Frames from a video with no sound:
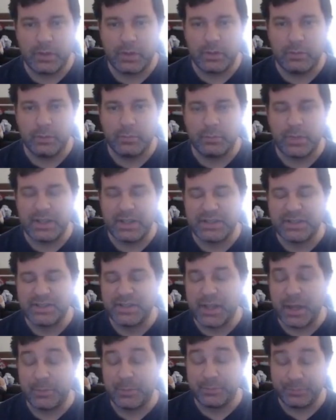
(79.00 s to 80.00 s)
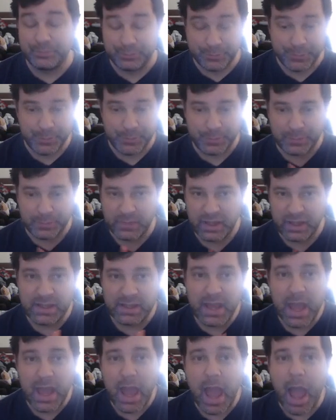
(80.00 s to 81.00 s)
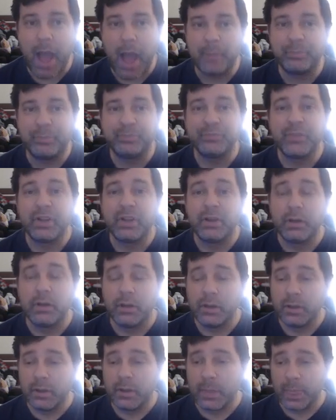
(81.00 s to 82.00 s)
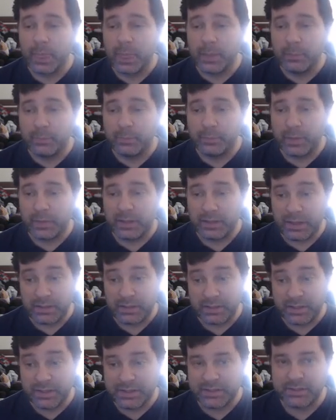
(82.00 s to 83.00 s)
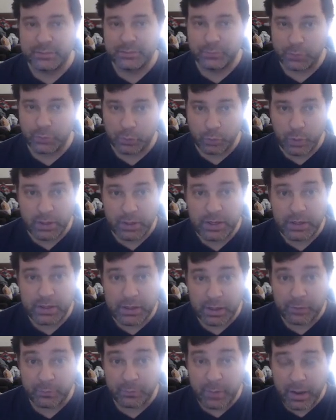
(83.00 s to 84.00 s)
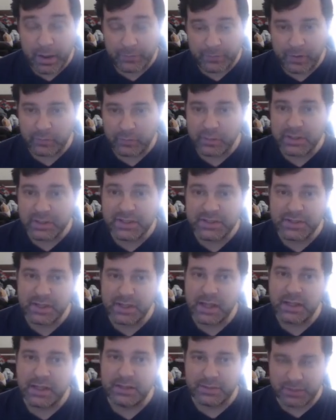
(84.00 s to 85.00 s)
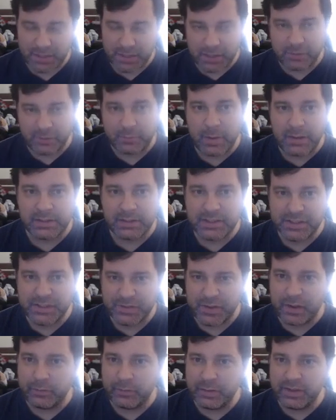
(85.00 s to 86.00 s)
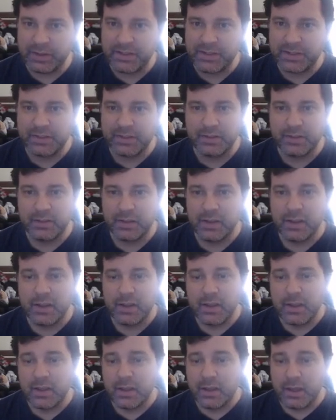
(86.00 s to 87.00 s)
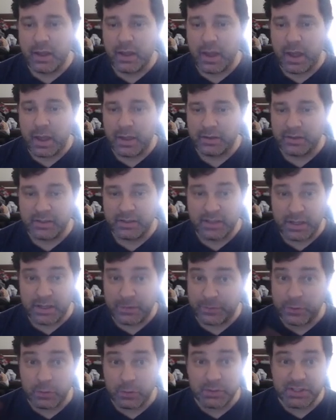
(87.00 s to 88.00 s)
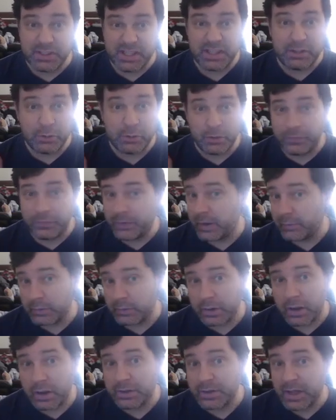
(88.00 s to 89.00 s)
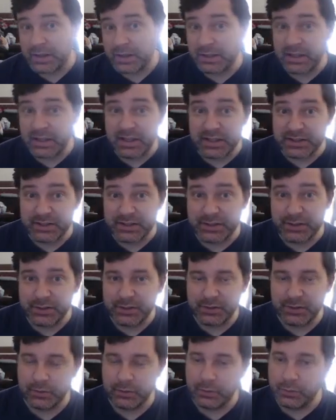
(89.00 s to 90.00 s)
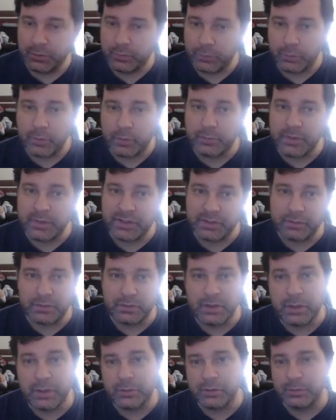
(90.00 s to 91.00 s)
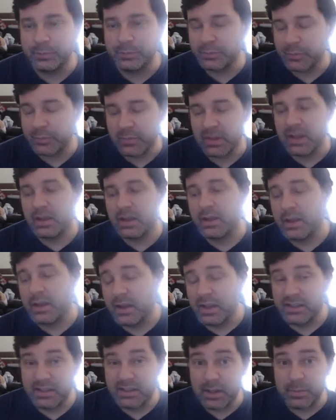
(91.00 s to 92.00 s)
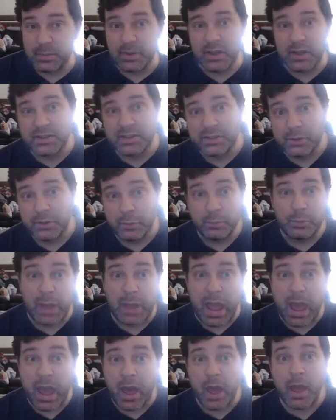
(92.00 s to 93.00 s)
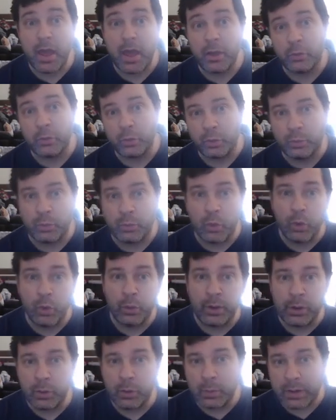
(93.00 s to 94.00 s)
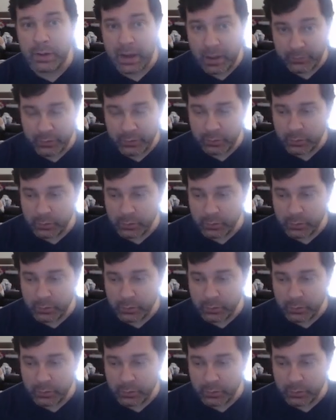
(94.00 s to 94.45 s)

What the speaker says: But, yeah. But at least 20 of my favorites and 10 of my least favorites. And if you don't see your favorite on that list for one reason or another, it's not because they're bad or boring or what have you.